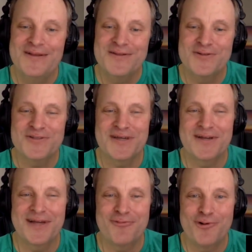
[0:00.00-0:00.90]
So it's kind of
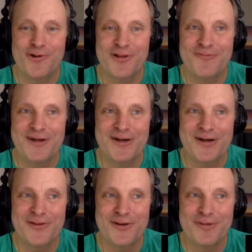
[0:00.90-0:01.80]
like we're all living on a
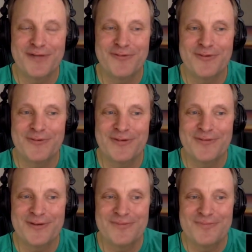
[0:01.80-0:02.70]
little bit of
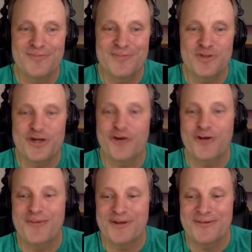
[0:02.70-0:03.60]
a
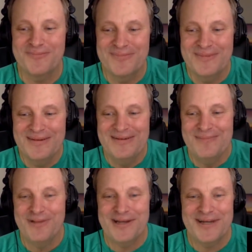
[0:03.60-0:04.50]
sharecropping
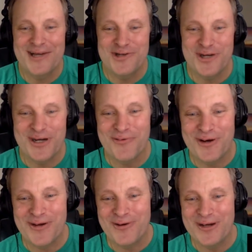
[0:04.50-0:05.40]
plantation in a
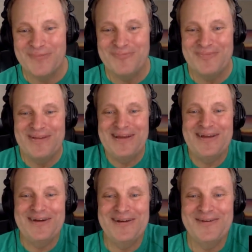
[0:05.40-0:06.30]
way, right?
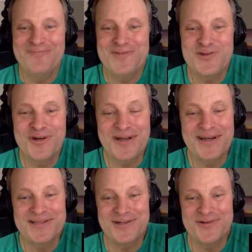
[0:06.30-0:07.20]
And so you can kind
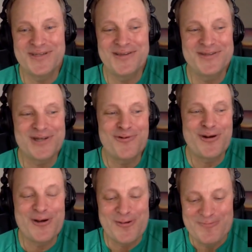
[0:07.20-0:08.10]
of still see this going
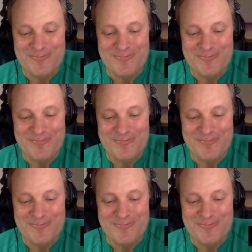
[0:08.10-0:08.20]
on.